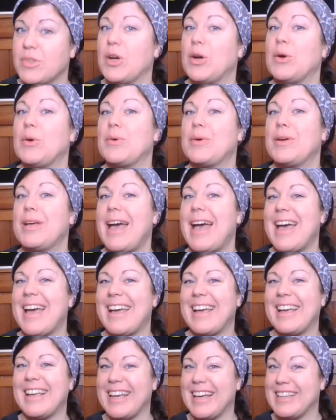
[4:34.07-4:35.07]

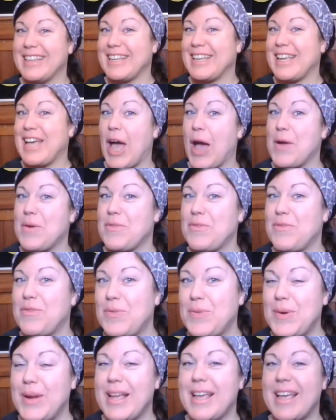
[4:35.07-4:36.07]
Okay, on the count of
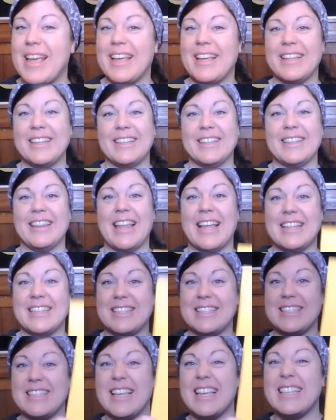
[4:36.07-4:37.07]
three,
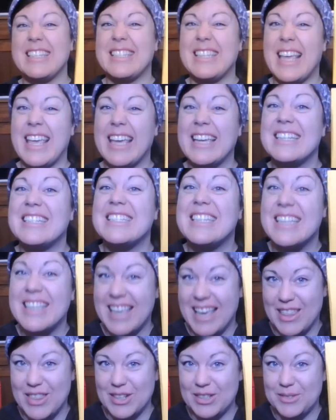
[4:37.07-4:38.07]
let's say it
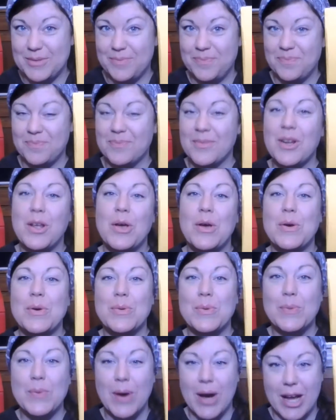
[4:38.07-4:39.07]
together.
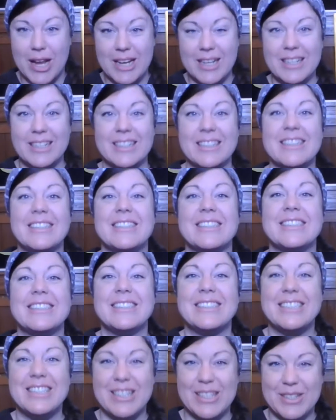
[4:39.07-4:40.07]
One,
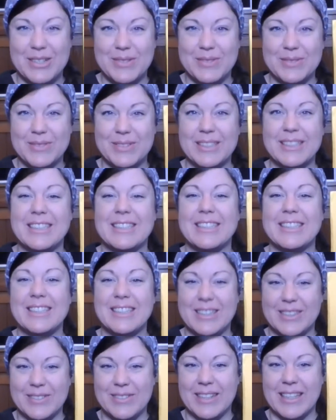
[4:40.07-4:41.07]
two, three
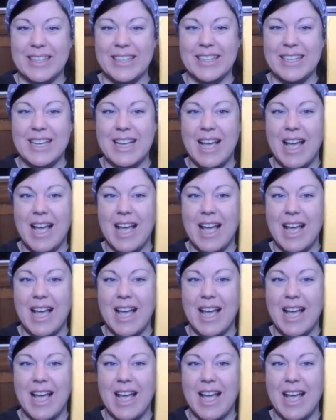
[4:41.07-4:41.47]
three.